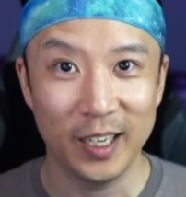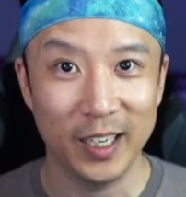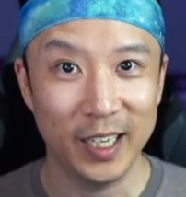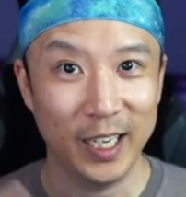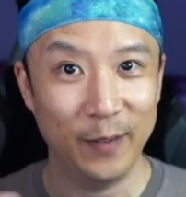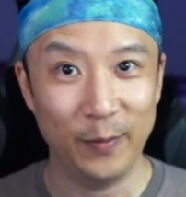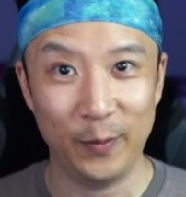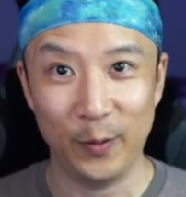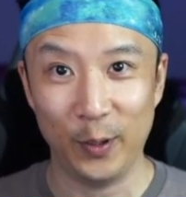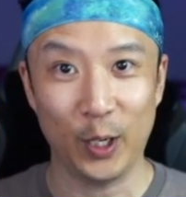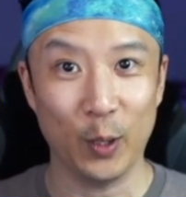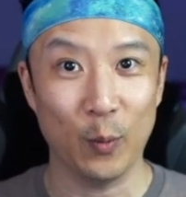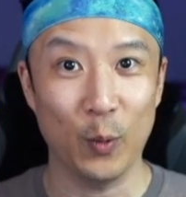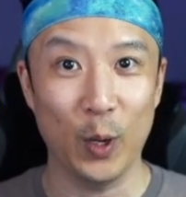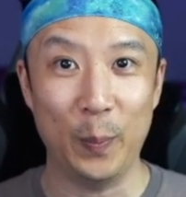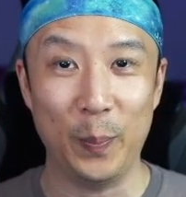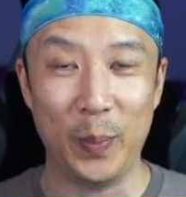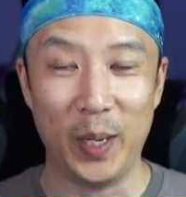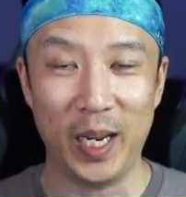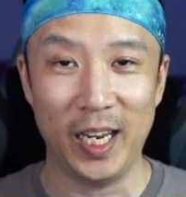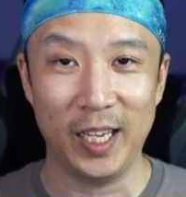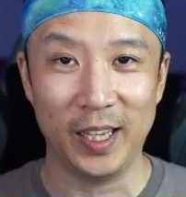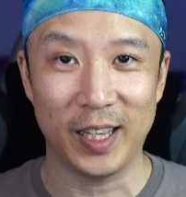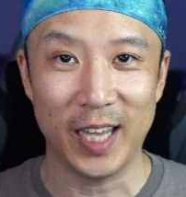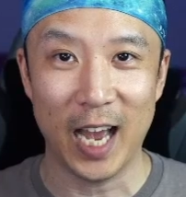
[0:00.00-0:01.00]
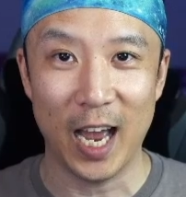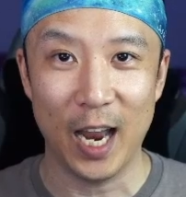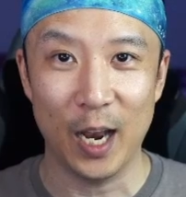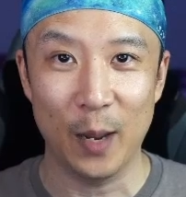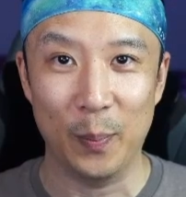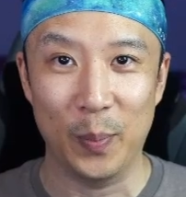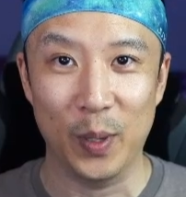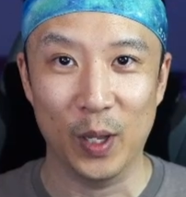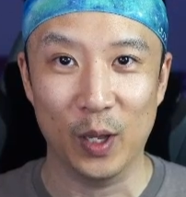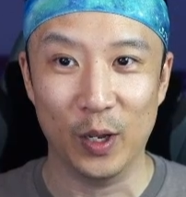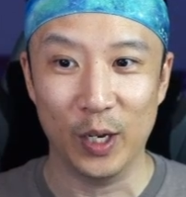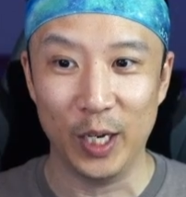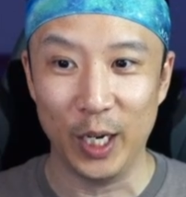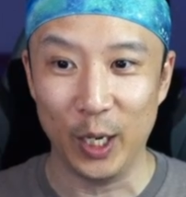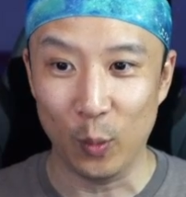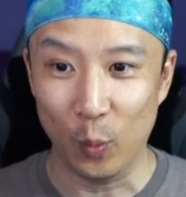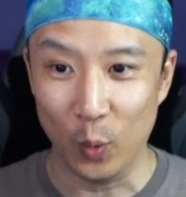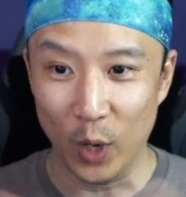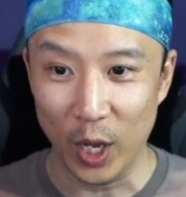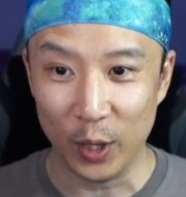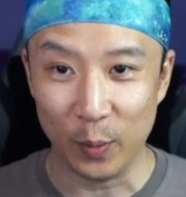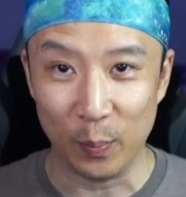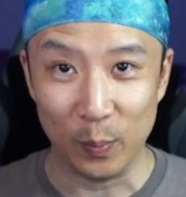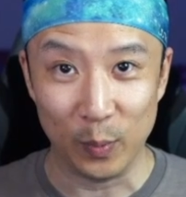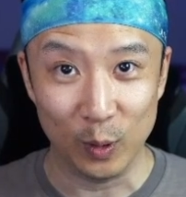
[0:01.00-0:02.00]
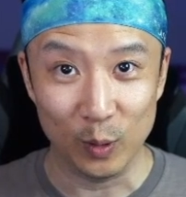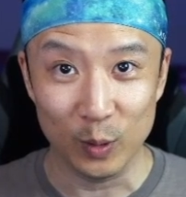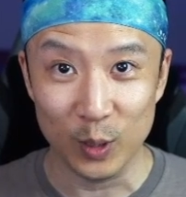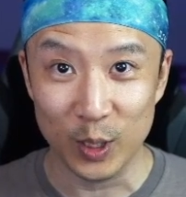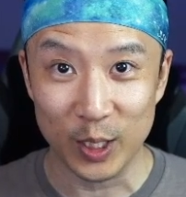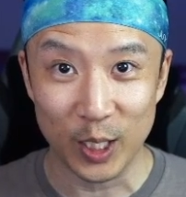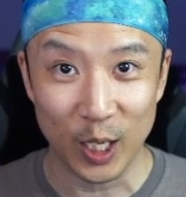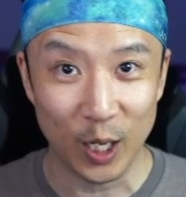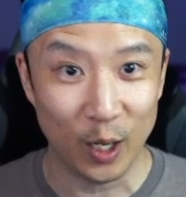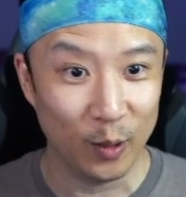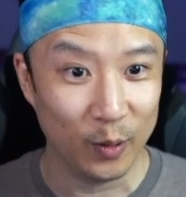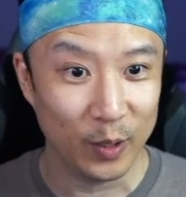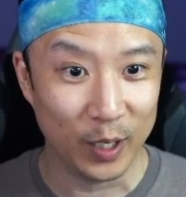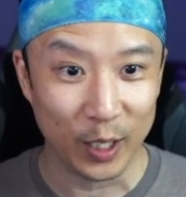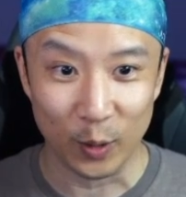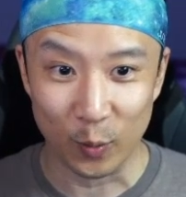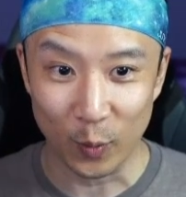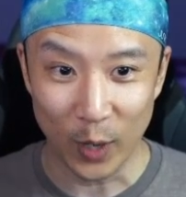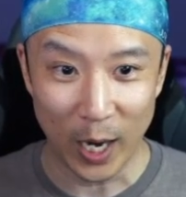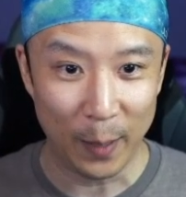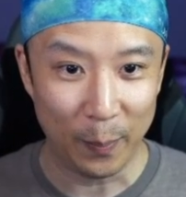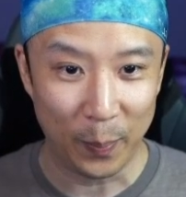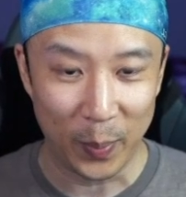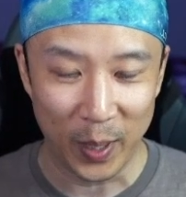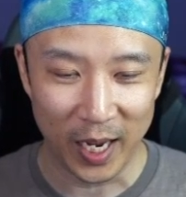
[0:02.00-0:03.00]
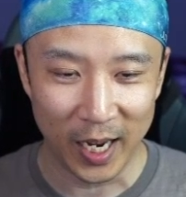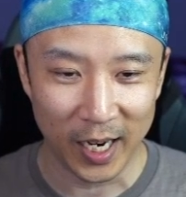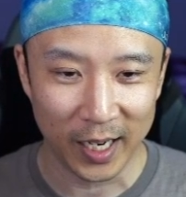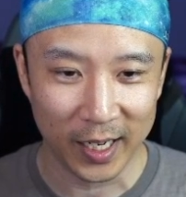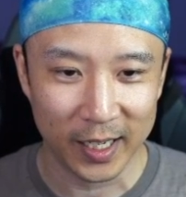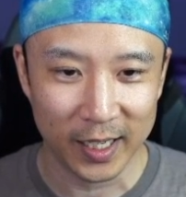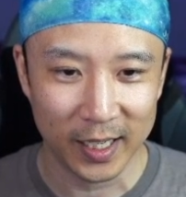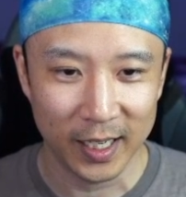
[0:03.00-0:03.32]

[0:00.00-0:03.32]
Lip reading: If you can repeat that ability with Moonstone, a great pick.